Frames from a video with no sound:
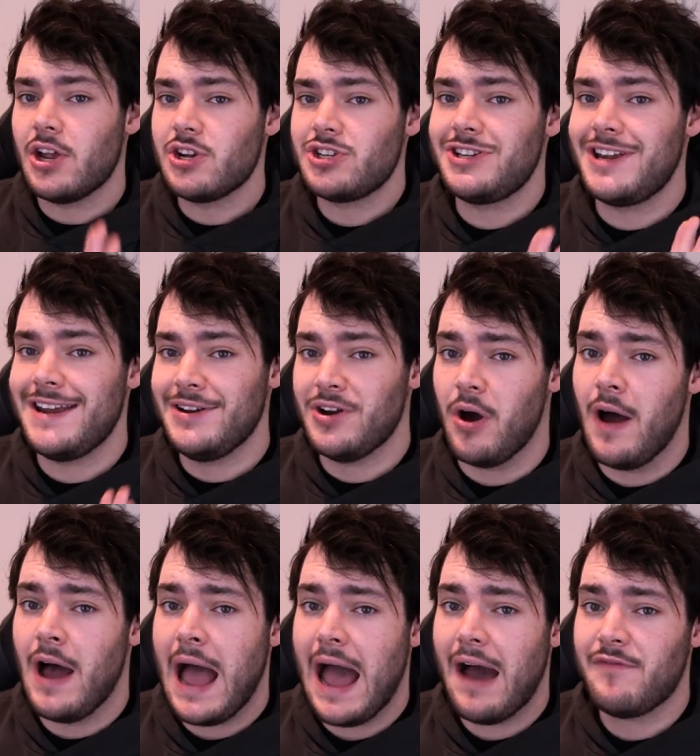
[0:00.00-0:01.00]
does she
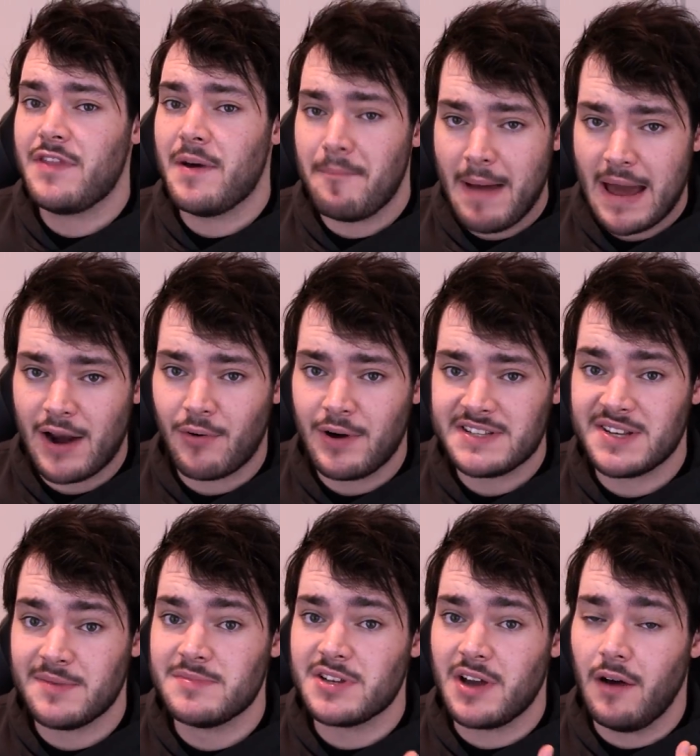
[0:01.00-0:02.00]
not have the
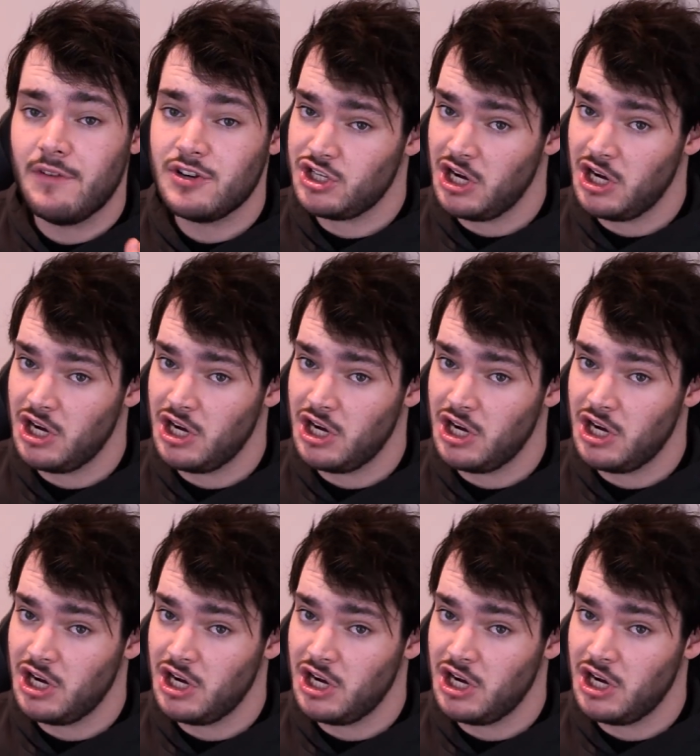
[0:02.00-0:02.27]
mannerisms of a